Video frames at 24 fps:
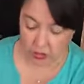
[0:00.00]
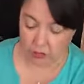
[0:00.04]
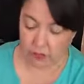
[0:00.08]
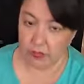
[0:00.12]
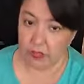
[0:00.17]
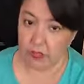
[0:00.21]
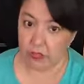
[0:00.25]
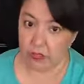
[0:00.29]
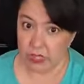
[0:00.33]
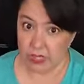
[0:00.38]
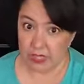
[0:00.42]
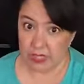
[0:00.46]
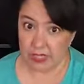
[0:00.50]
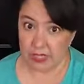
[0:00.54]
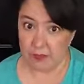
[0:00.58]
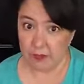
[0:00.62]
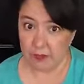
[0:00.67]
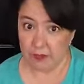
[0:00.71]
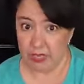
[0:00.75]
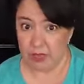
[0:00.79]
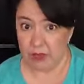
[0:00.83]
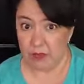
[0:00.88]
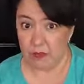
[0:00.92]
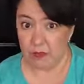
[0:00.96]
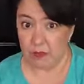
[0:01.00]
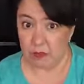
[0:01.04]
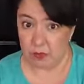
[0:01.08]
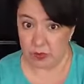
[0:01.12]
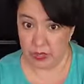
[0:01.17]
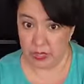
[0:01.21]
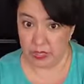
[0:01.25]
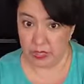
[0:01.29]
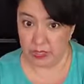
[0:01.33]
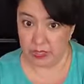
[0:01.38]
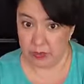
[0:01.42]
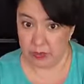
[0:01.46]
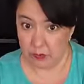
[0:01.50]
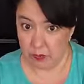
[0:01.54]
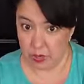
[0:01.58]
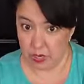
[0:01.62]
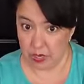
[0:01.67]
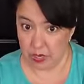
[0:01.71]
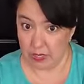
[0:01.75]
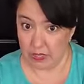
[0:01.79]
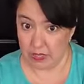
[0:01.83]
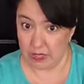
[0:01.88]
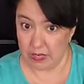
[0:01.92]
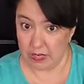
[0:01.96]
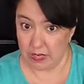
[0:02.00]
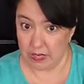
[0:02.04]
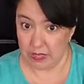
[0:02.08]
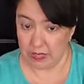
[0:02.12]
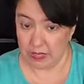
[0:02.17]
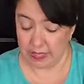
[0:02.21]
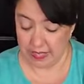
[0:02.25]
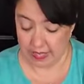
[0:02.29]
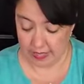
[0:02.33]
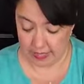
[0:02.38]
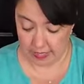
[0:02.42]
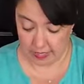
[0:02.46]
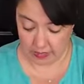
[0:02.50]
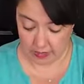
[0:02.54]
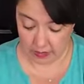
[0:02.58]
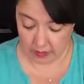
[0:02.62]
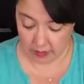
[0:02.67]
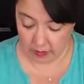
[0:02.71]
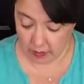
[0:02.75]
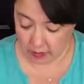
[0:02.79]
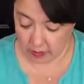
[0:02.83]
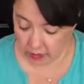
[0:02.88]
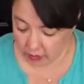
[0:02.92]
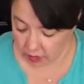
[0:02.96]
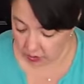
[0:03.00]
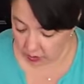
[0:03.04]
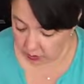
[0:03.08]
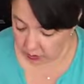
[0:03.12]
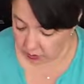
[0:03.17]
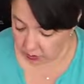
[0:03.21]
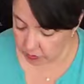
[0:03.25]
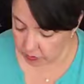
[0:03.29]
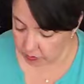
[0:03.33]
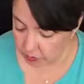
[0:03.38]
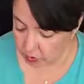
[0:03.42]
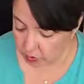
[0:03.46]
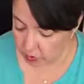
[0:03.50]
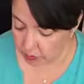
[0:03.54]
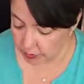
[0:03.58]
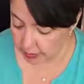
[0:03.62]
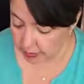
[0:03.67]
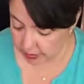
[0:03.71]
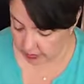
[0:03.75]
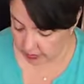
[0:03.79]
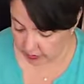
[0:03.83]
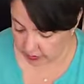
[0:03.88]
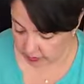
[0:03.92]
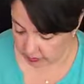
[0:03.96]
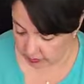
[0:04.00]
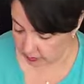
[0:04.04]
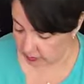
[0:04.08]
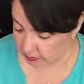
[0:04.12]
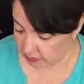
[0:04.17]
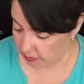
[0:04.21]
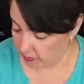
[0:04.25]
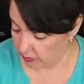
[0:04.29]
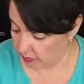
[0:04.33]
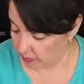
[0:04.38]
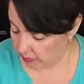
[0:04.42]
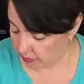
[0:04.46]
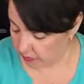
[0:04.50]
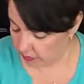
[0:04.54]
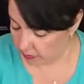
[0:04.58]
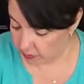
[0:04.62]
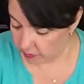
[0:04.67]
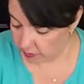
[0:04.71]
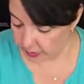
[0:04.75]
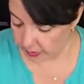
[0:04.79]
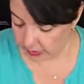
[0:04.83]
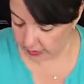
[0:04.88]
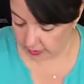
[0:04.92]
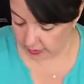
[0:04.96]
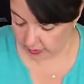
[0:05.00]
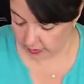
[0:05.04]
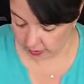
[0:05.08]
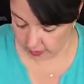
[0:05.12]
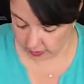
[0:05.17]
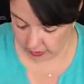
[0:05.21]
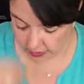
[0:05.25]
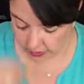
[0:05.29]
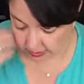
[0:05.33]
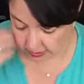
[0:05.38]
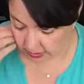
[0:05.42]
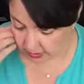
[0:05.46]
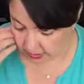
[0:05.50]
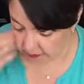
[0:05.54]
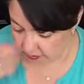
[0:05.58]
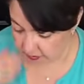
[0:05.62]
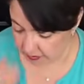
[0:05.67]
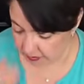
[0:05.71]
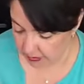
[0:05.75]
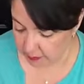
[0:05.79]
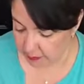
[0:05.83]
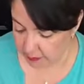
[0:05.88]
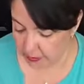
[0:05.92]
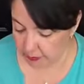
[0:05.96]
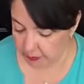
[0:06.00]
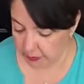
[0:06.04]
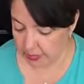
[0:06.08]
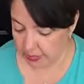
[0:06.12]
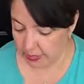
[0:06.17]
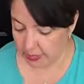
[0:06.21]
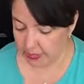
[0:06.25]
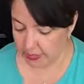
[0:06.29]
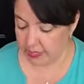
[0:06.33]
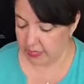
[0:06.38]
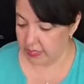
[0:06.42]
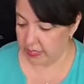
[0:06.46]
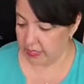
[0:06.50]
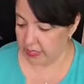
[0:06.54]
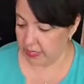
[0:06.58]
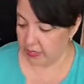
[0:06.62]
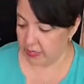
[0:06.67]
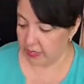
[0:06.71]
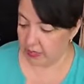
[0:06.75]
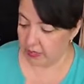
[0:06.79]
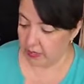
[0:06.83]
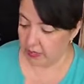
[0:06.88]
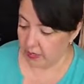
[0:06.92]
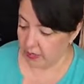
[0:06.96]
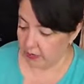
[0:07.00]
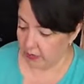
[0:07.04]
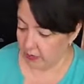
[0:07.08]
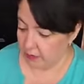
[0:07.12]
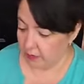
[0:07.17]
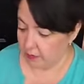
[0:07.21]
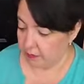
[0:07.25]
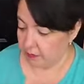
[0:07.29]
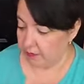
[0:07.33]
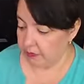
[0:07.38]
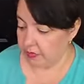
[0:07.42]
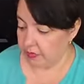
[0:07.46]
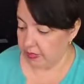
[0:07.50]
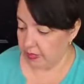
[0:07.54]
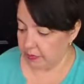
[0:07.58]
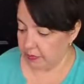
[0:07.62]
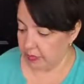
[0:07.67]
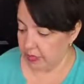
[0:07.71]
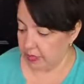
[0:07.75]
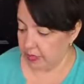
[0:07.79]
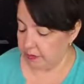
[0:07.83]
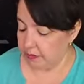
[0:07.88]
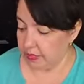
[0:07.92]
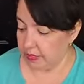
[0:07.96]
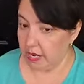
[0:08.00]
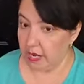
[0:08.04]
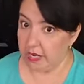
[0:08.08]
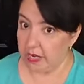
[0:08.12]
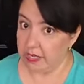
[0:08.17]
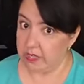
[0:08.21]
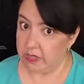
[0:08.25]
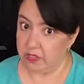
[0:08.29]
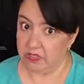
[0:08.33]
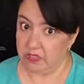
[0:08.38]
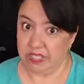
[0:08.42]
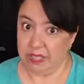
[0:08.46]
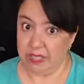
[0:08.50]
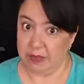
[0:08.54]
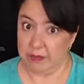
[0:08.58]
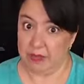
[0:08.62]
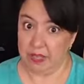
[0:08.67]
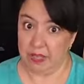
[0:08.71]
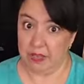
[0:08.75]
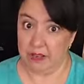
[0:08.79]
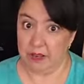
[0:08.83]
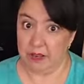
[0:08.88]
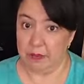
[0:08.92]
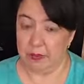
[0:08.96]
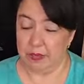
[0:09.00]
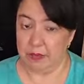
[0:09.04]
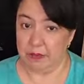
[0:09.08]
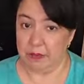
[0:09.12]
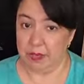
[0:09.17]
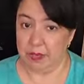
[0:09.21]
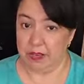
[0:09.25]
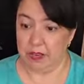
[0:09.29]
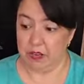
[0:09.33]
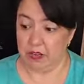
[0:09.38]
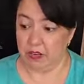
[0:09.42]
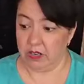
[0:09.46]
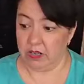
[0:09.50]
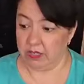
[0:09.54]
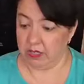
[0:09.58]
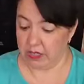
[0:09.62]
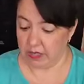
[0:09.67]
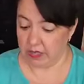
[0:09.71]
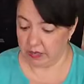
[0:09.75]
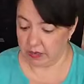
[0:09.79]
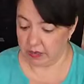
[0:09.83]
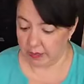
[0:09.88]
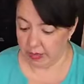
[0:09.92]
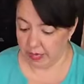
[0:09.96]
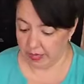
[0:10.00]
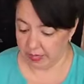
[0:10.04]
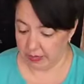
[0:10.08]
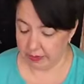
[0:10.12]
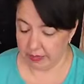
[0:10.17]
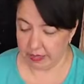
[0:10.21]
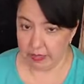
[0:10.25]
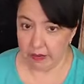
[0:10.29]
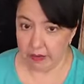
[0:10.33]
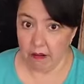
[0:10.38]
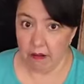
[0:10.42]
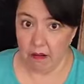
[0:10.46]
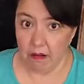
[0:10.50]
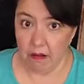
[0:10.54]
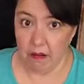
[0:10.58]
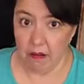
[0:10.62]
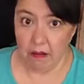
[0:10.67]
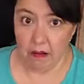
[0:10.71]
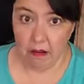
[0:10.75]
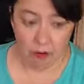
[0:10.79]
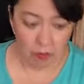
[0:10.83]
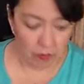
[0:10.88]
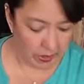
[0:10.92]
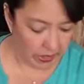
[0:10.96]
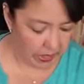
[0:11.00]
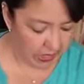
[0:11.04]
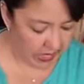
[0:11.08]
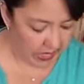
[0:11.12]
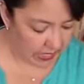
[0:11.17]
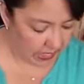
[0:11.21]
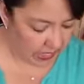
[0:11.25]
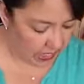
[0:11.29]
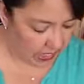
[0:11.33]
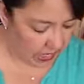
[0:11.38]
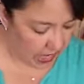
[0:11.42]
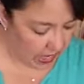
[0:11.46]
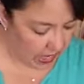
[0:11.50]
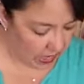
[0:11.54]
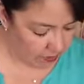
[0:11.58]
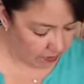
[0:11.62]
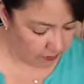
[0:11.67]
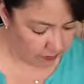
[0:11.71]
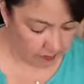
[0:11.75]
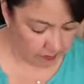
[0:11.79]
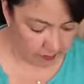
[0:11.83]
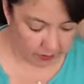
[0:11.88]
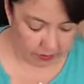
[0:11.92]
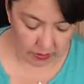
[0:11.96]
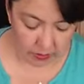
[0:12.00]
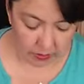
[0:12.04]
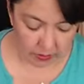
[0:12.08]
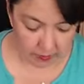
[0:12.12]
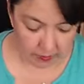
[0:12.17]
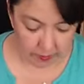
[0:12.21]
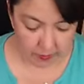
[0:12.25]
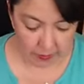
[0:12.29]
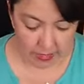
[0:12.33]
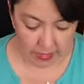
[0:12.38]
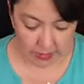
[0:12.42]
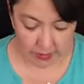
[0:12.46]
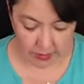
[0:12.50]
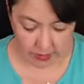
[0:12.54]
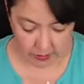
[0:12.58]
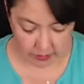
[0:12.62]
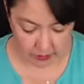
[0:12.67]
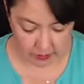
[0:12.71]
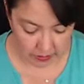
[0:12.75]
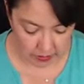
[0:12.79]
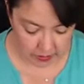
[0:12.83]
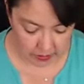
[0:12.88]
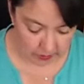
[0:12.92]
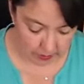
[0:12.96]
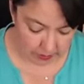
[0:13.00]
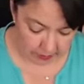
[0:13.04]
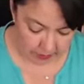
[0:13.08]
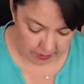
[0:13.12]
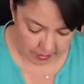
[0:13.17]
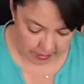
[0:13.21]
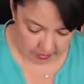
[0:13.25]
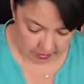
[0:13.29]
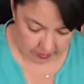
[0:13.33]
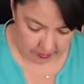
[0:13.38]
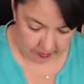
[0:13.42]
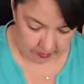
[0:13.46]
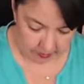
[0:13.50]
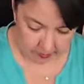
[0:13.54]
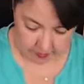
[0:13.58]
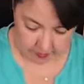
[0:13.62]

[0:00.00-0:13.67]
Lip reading: if you see something you really want, get it. Don't wait. Don't wait. Because I feel like people kind of just, sometimes I do the same thing. I'll put it in my cart and then I'll go back and I'm like, oh, where'd it go? Don't be mad. I don't want you to be mad.